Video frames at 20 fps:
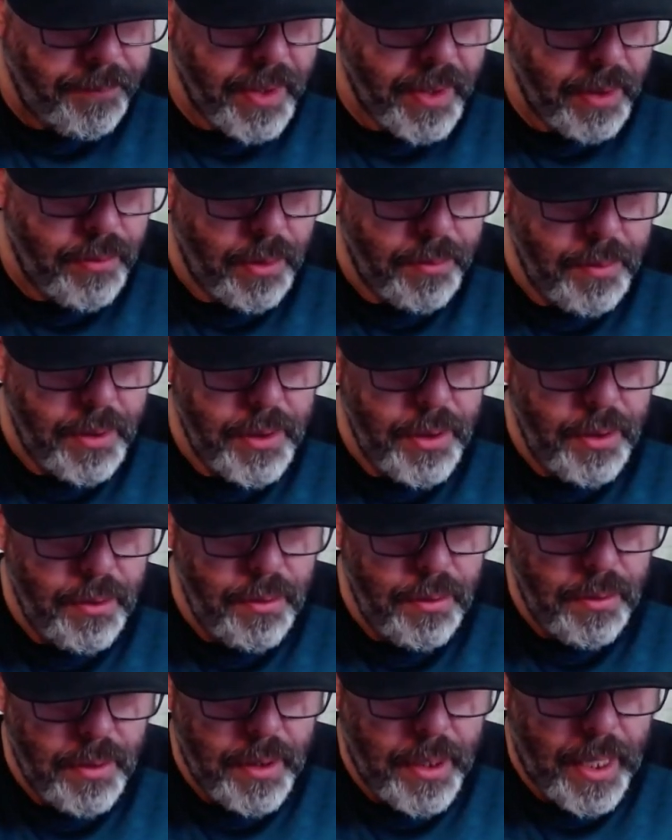From
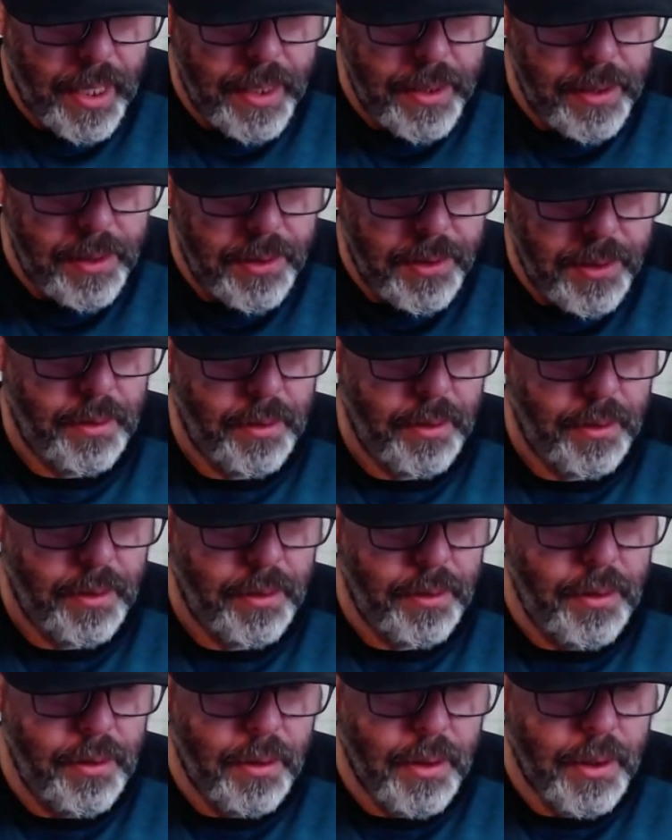the UK...
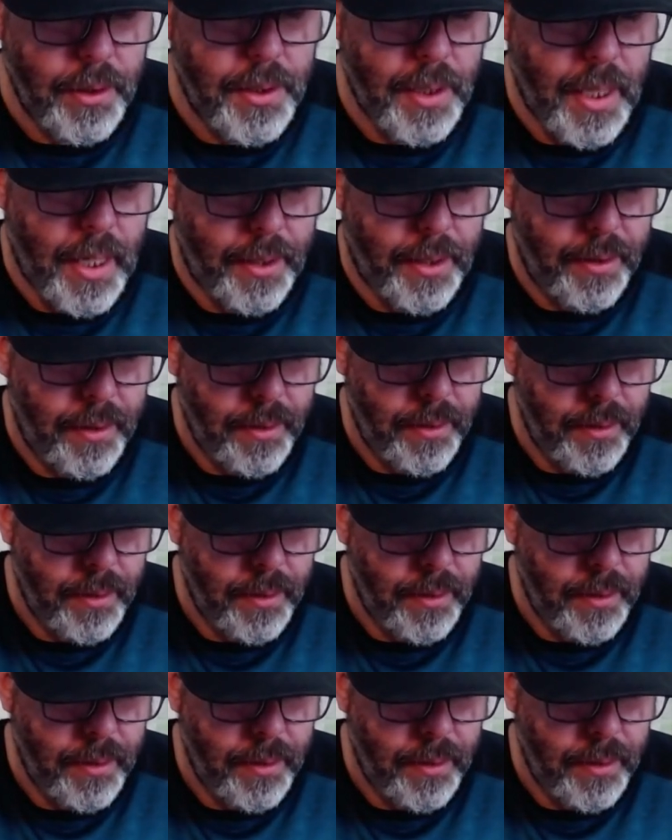Yucatan.